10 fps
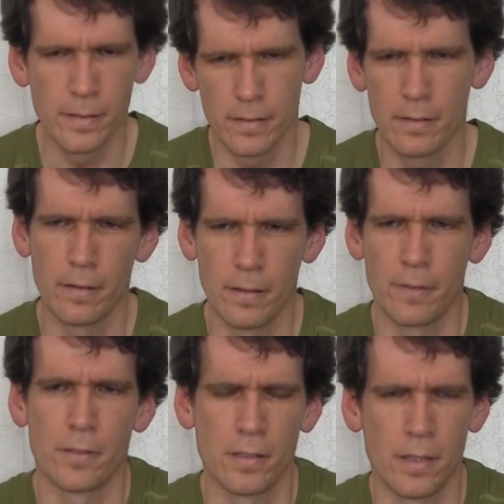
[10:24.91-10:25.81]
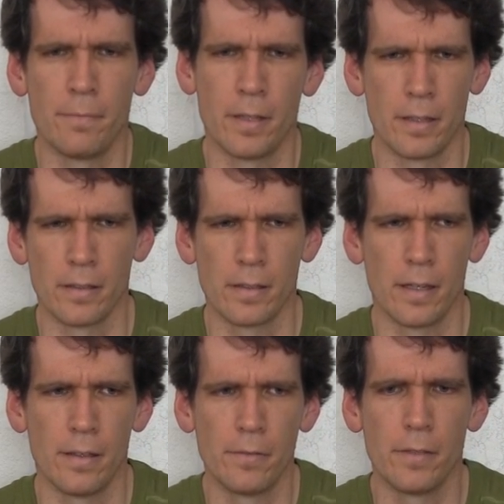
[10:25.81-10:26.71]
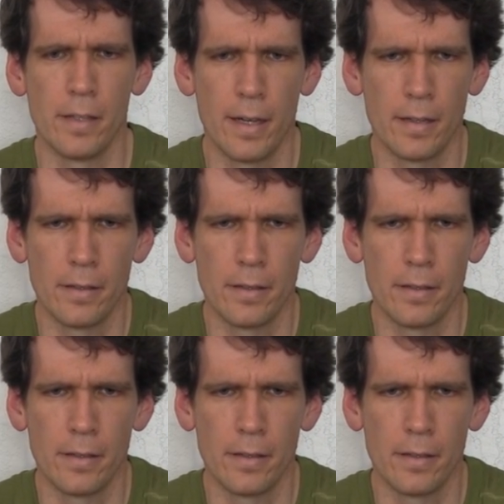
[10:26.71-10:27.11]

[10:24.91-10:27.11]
and the, there were some things that we